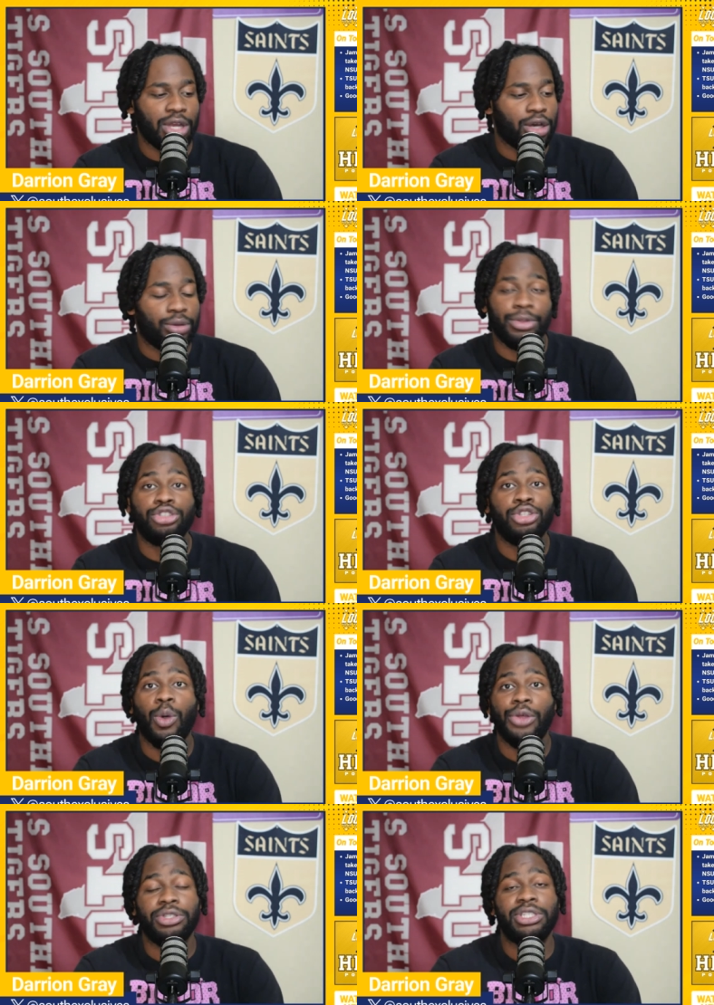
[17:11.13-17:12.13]
There's
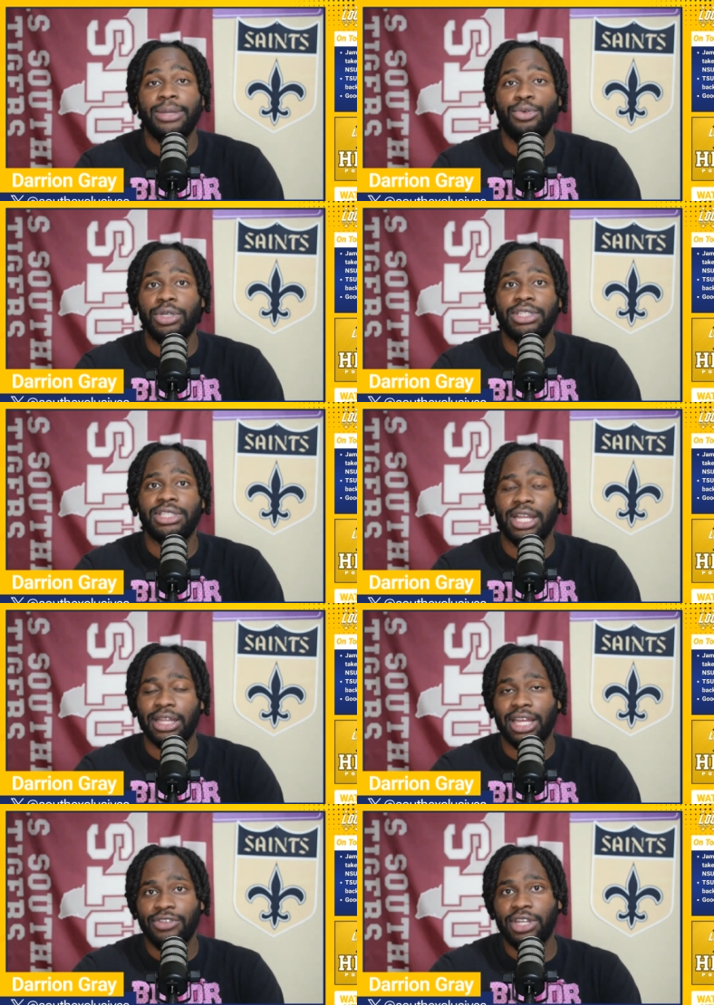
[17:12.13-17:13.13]
no other team who can say
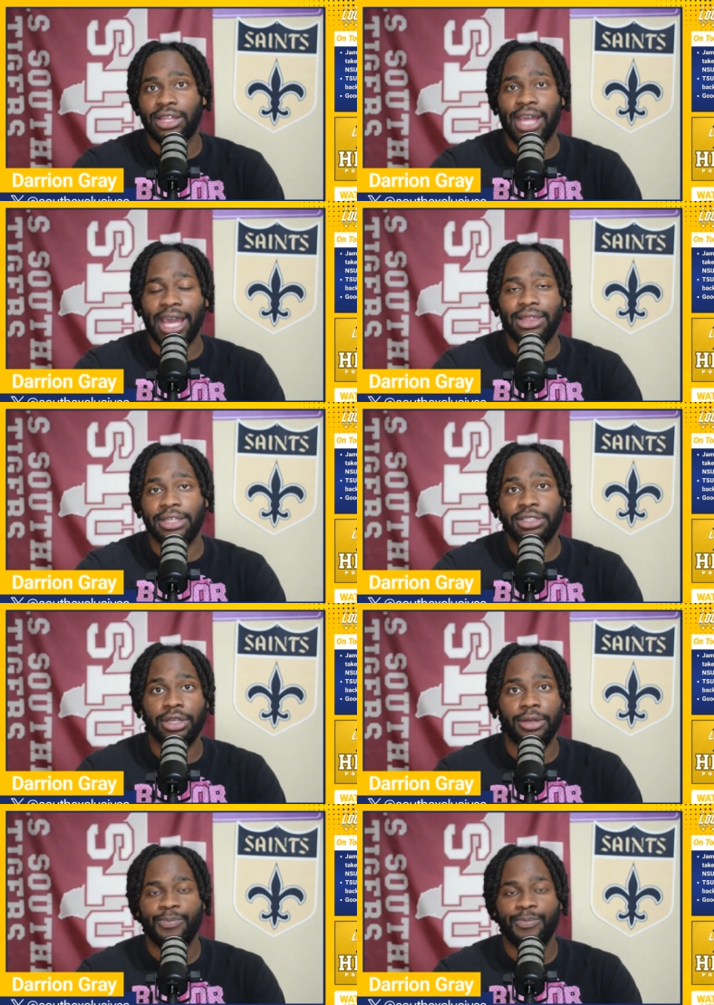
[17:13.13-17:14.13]
that they've done that this
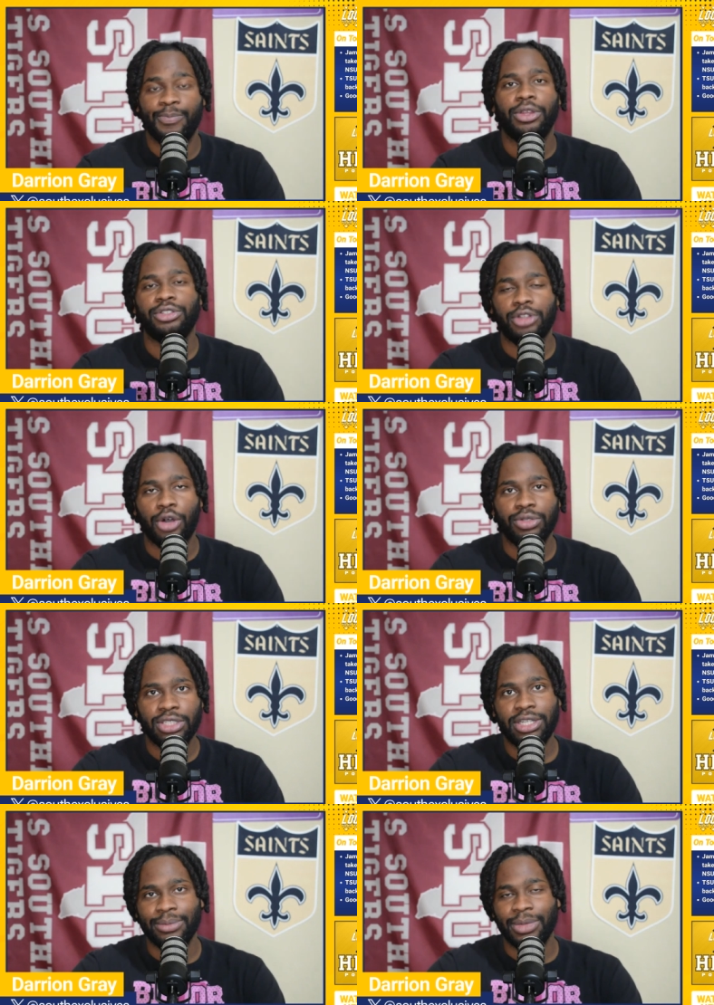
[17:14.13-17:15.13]
year. There's no
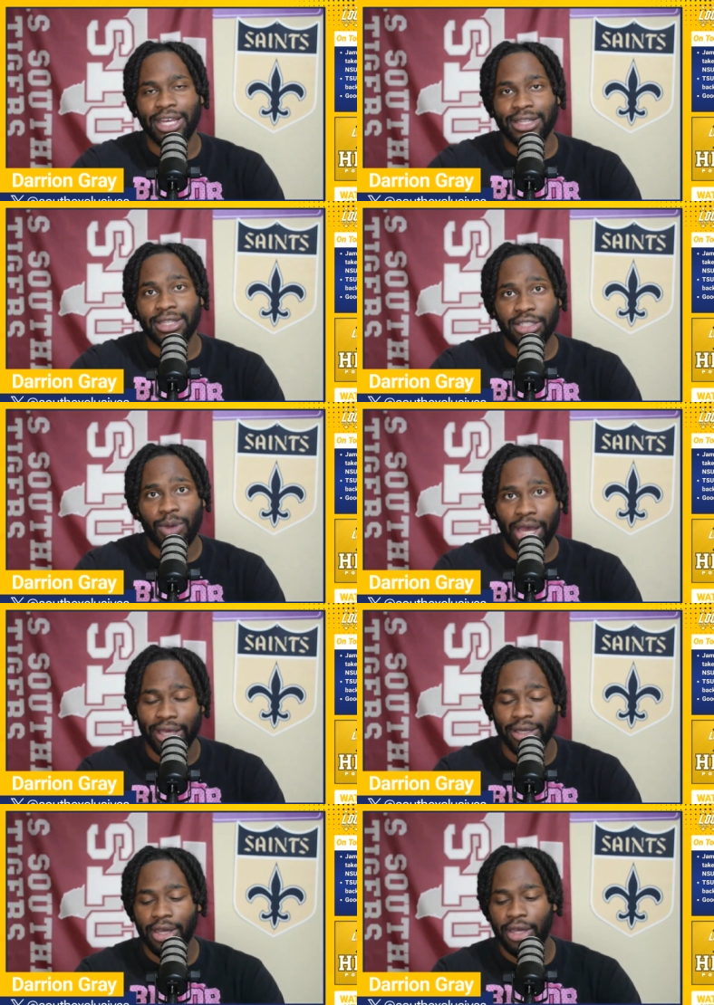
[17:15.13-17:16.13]
team in the SWAC
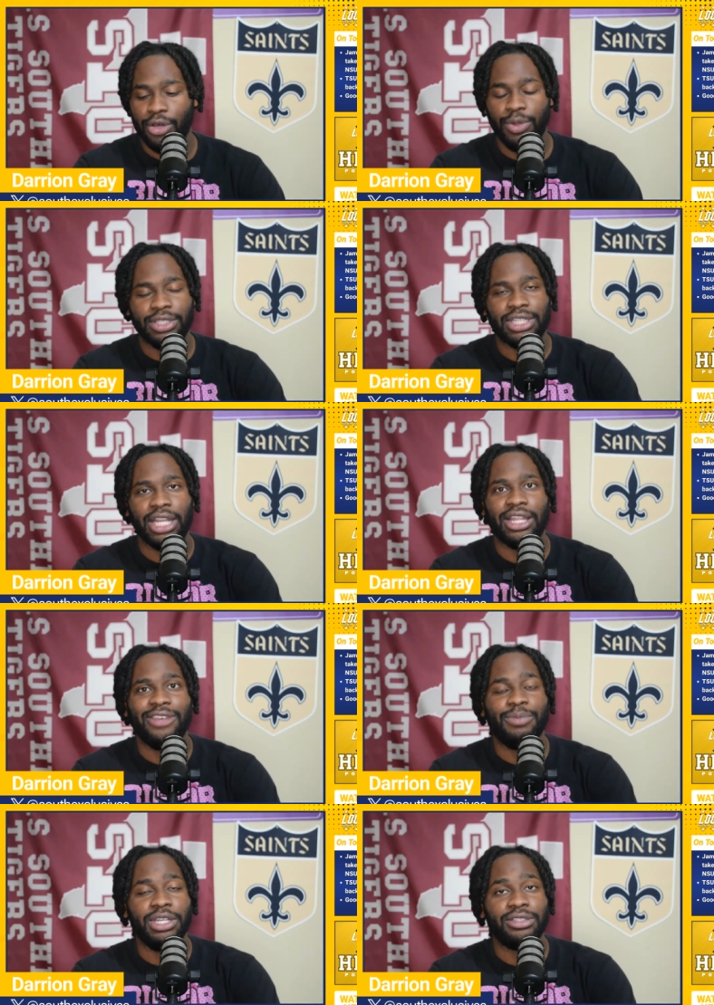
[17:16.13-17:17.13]
who can say that
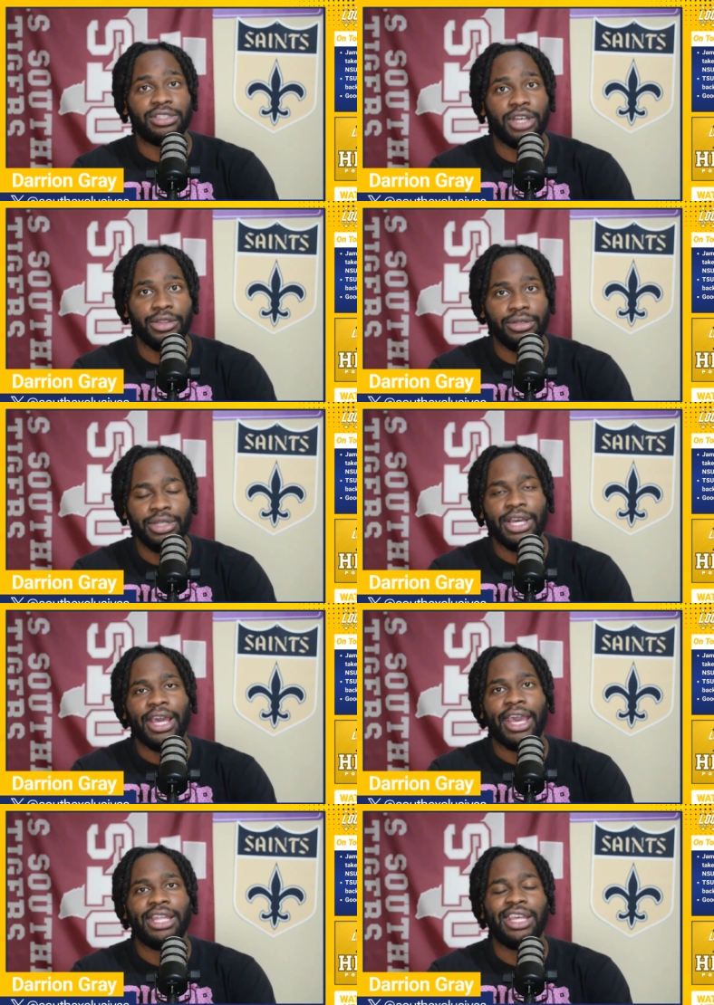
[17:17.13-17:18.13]
they've beaten Southern
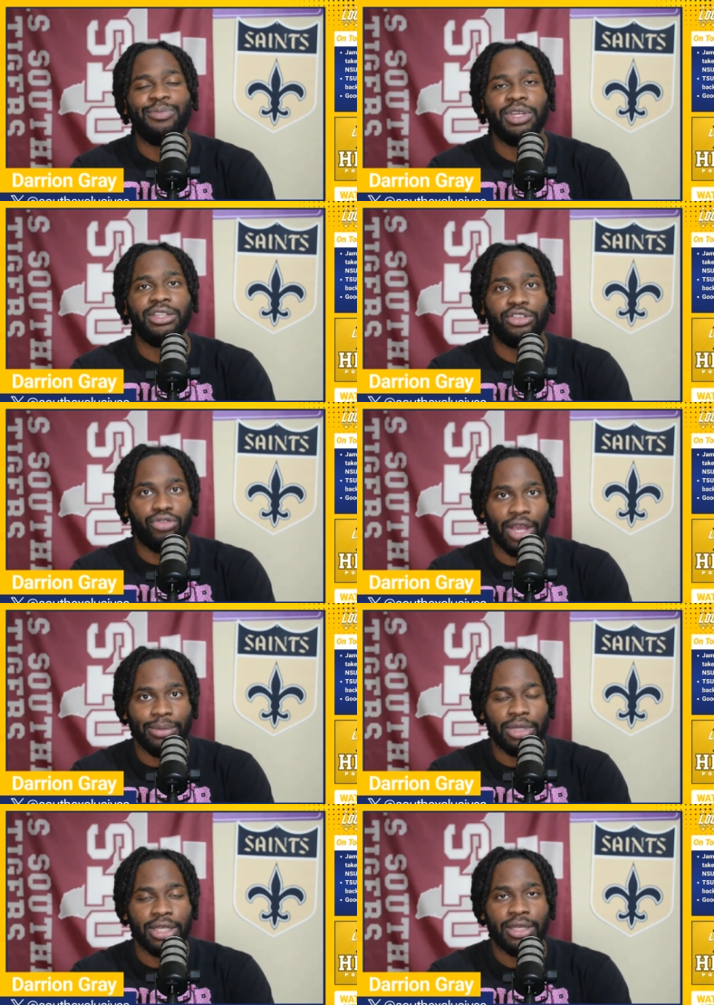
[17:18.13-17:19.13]
and they've beaten
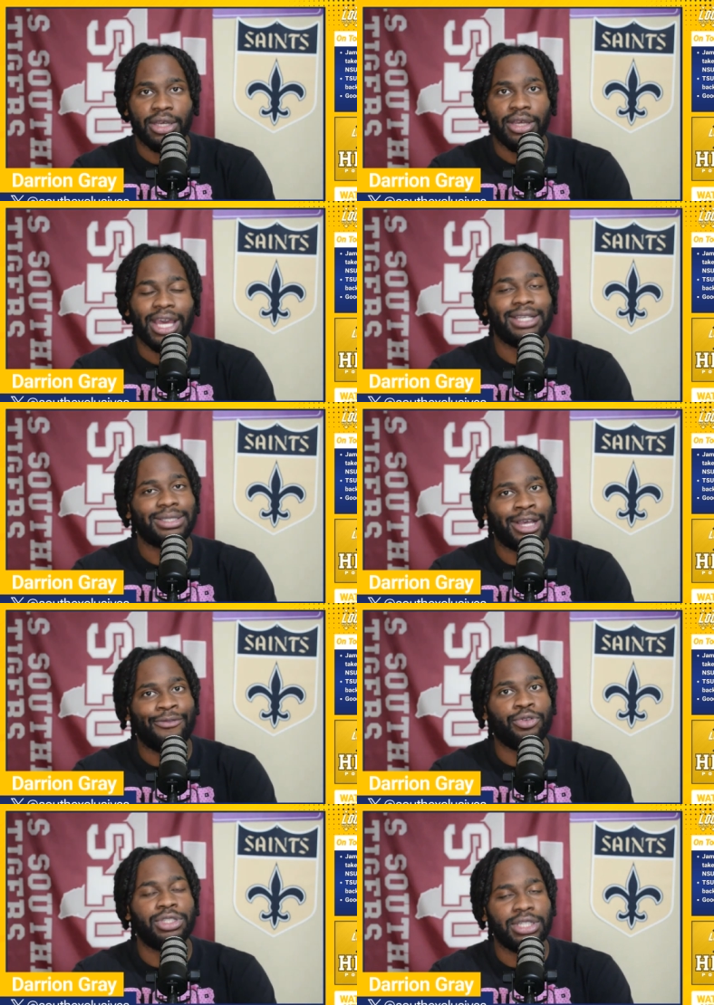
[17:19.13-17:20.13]
Grambling
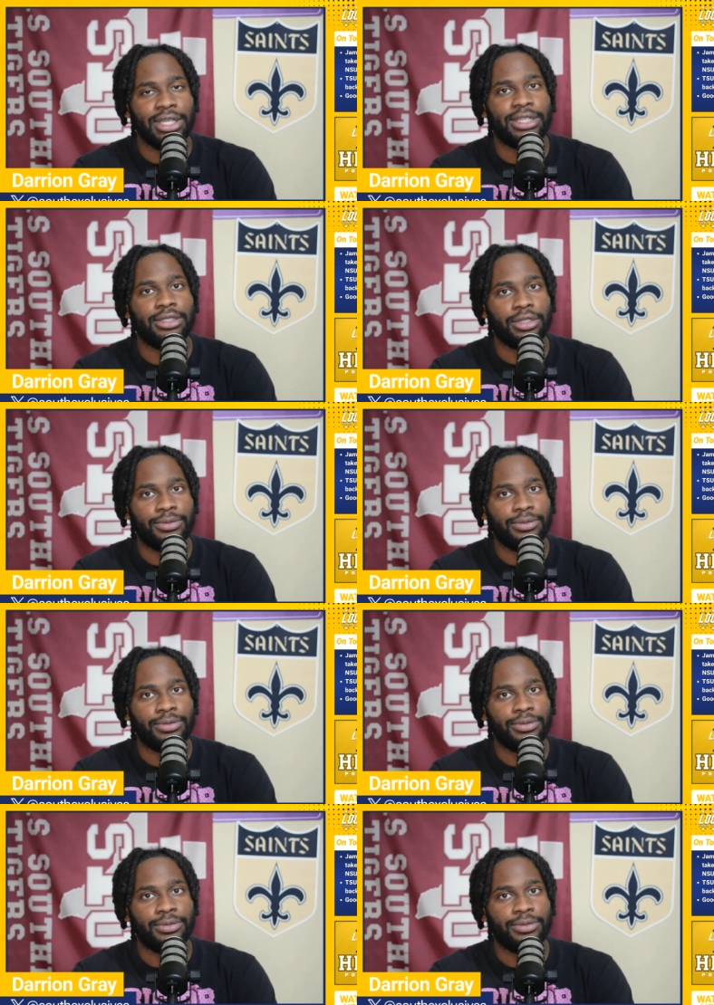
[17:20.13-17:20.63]
except for TSU.